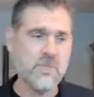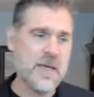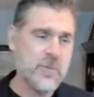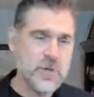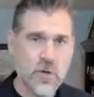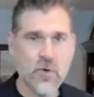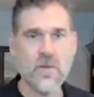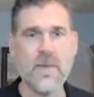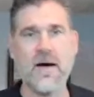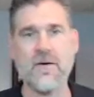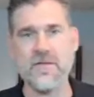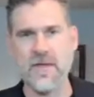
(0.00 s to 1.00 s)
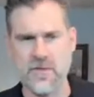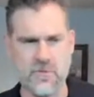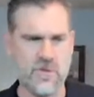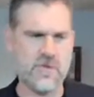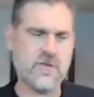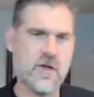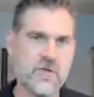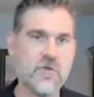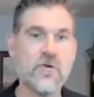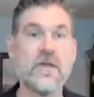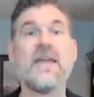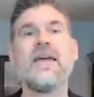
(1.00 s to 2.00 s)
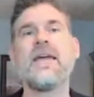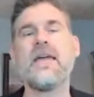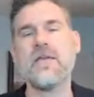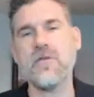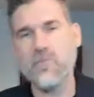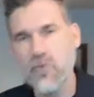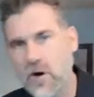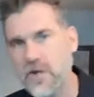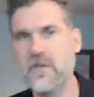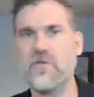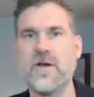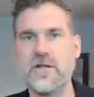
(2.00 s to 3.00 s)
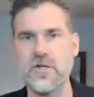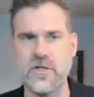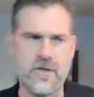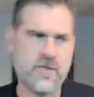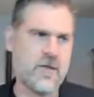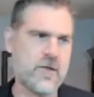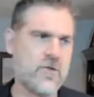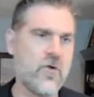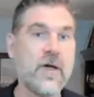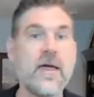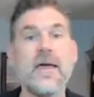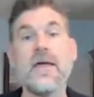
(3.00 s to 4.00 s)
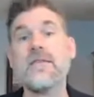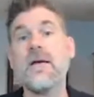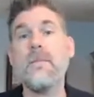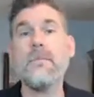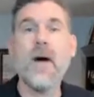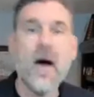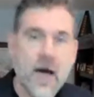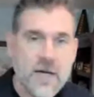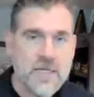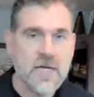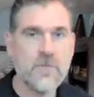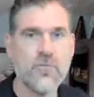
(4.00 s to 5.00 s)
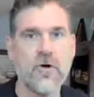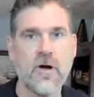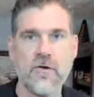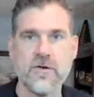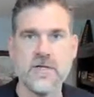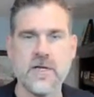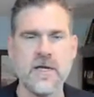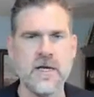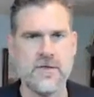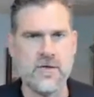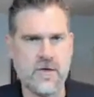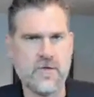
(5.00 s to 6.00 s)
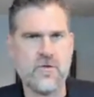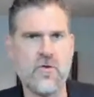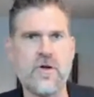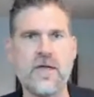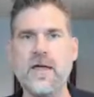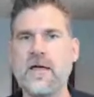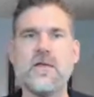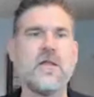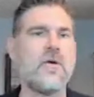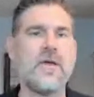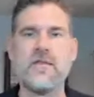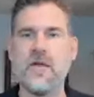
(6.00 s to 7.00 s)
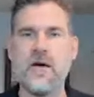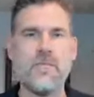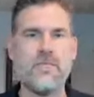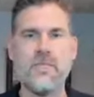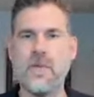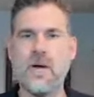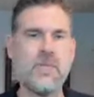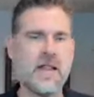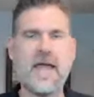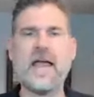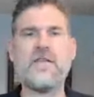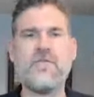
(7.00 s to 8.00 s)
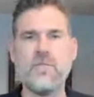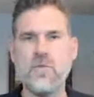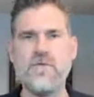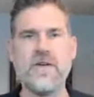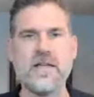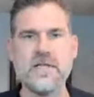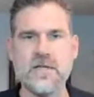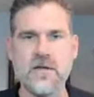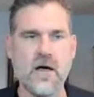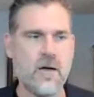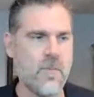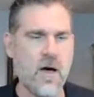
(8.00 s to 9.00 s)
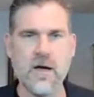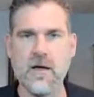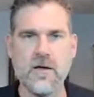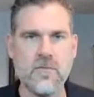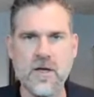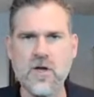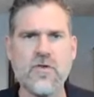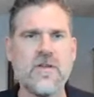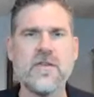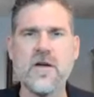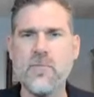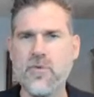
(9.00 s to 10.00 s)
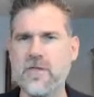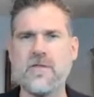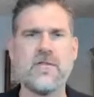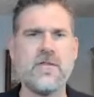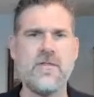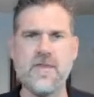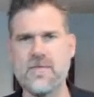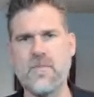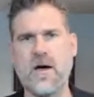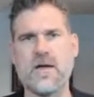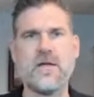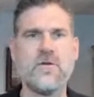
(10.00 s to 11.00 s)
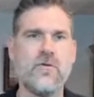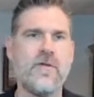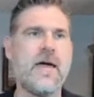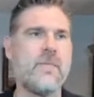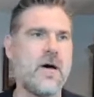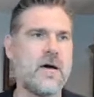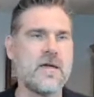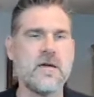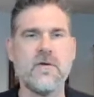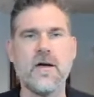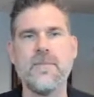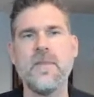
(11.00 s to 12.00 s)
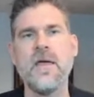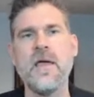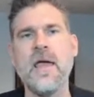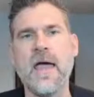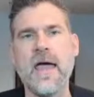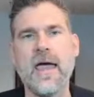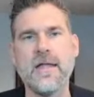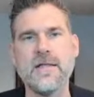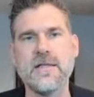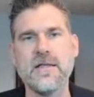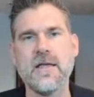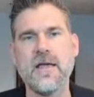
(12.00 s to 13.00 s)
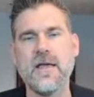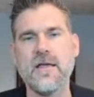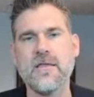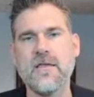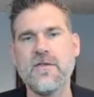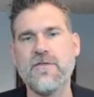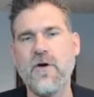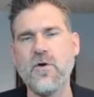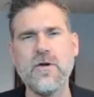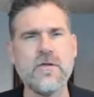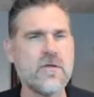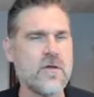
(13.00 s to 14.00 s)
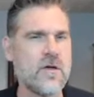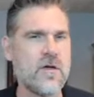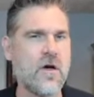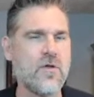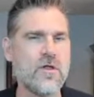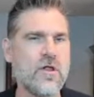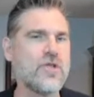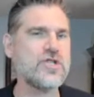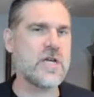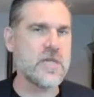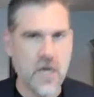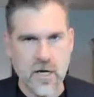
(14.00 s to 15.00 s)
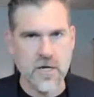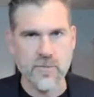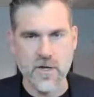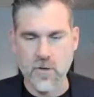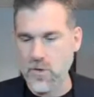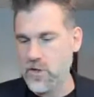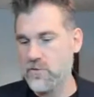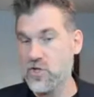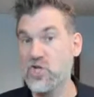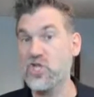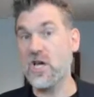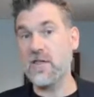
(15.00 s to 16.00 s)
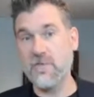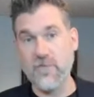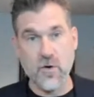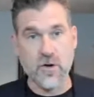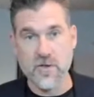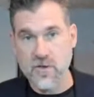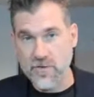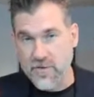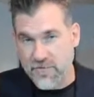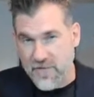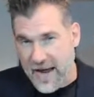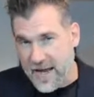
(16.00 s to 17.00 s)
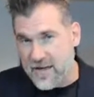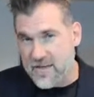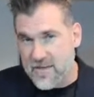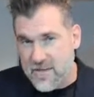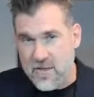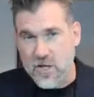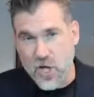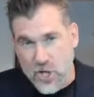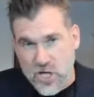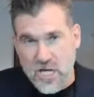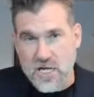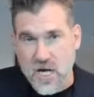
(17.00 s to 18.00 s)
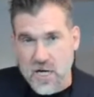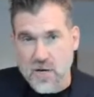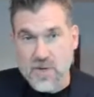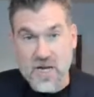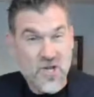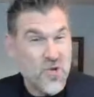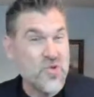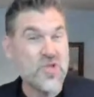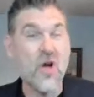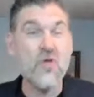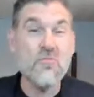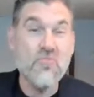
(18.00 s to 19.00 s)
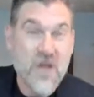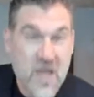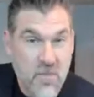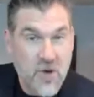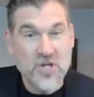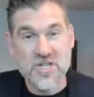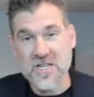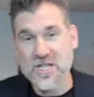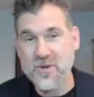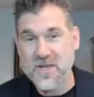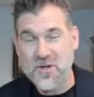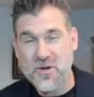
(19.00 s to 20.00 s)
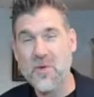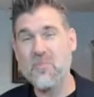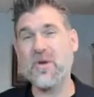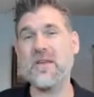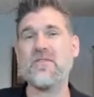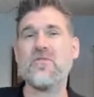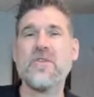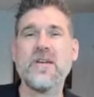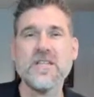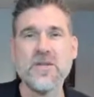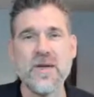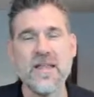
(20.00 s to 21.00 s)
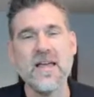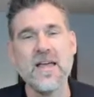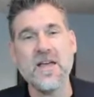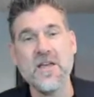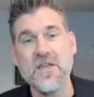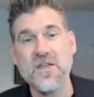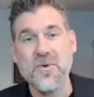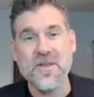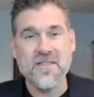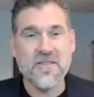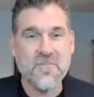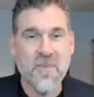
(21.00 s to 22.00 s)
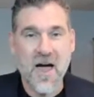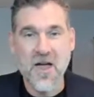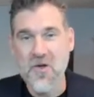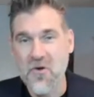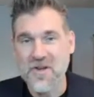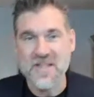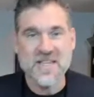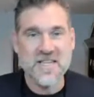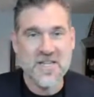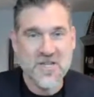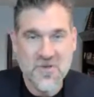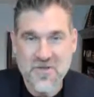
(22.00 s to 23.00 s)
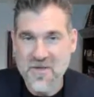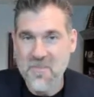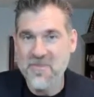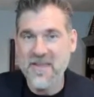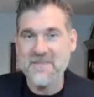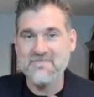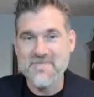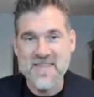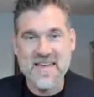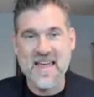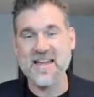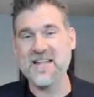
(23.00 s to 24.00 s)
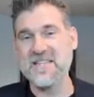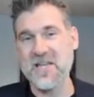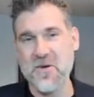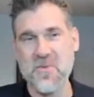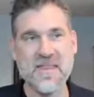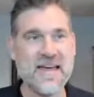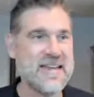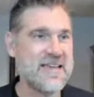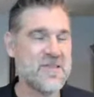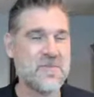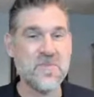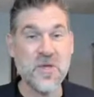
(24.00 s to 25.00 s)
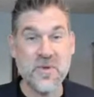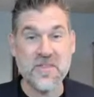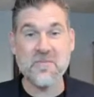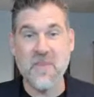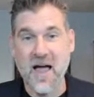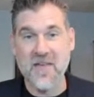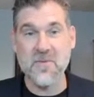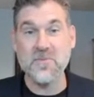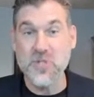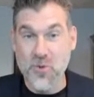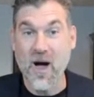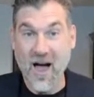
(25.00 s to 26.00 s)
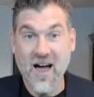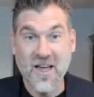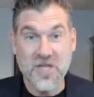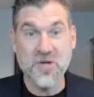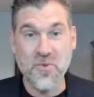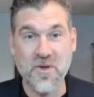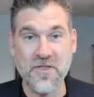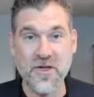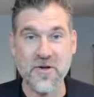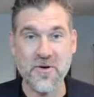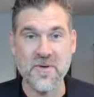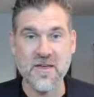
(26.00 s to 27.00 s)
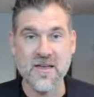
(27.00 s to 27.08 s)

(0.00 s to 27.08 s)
People talk about this. This is our story. It's a product strategy. This is our story. It's a marketing priority. This is our story. It's a plan for moving into our increasing our presence in this market or that market, right? And it's just focus on logic and argument. And when you just focus on the facts and the logic and argument, and you don't bring emotion into it, you don't bring story into it, you inspire your audience to do something. And I'll tell you what that is. You inspire them to argue with you.